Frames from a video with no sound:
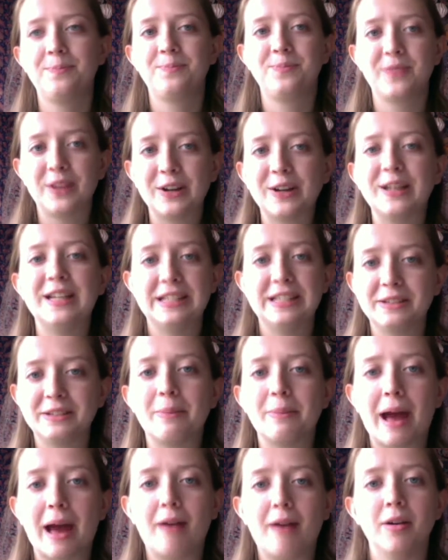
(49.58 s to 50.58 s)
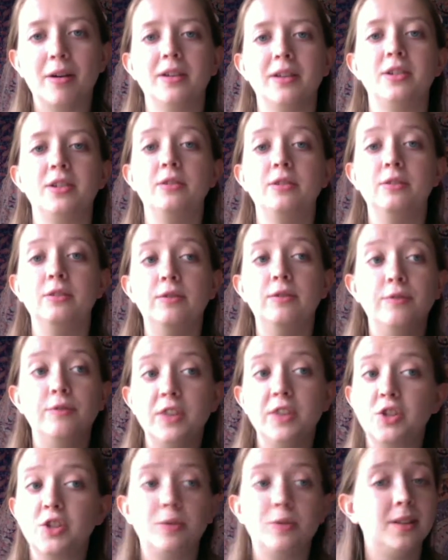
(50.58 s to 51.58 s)
there is a power to
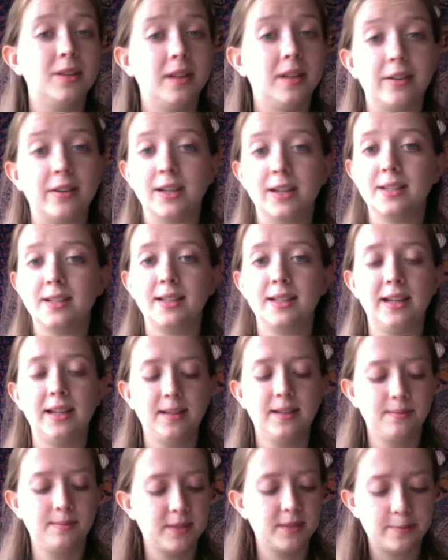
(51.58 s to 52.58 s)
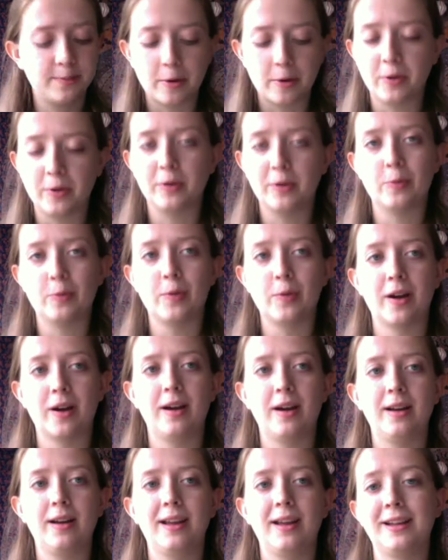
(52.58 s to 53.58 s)
visual literacy, spoken
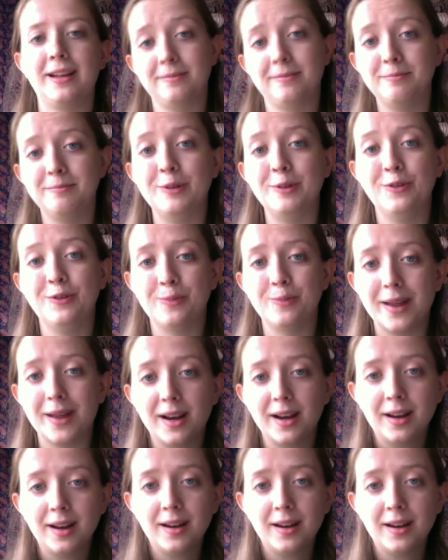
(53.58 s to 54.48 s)
word, and movement.